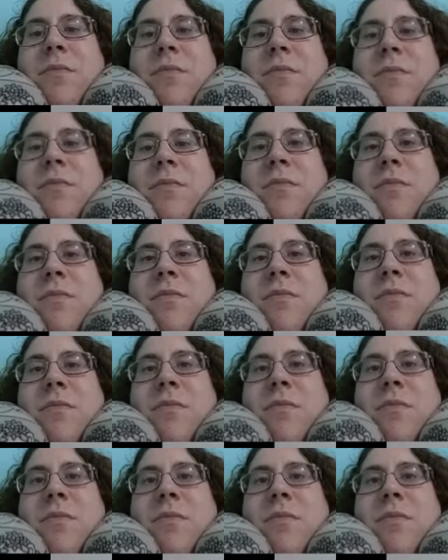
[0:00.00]

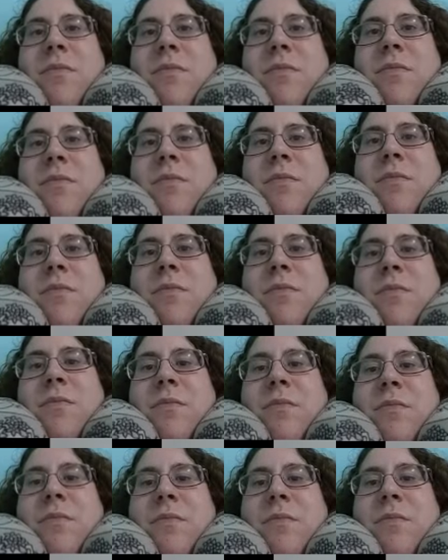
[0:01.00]

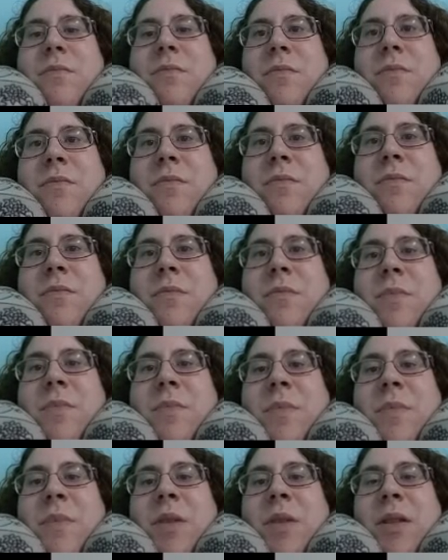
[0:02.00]

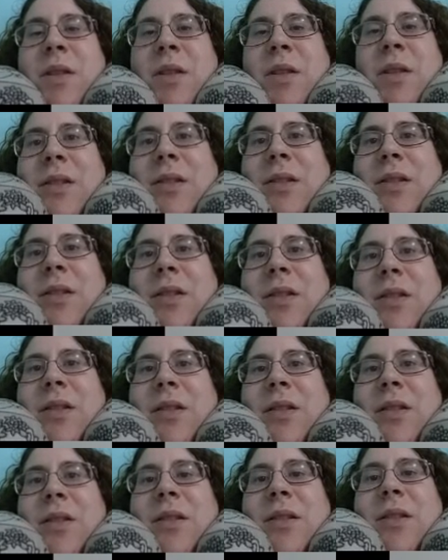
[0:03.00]

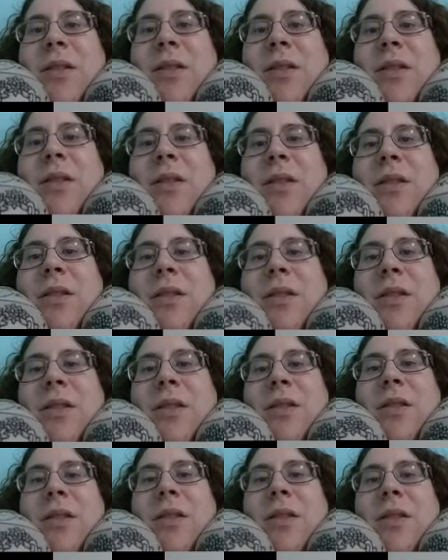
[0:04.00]

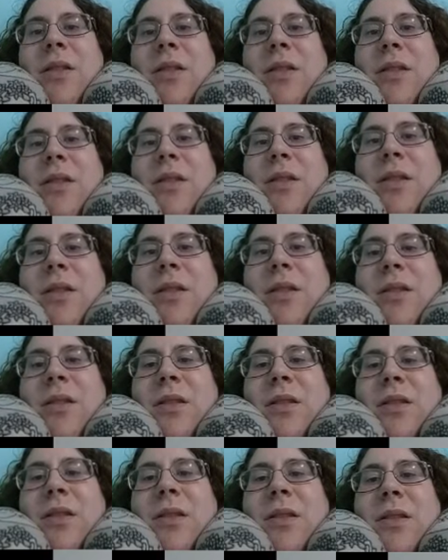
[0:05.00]

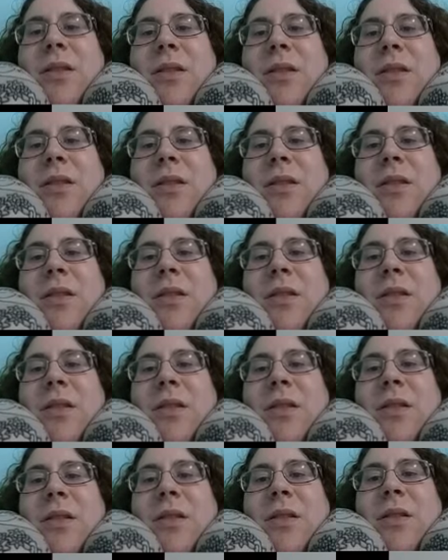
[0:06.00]

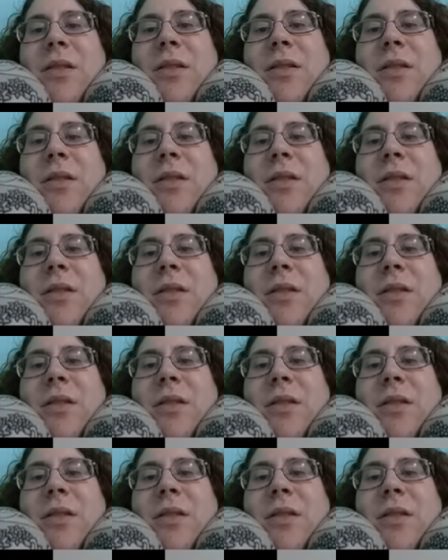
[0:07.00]
This person isn't speaking.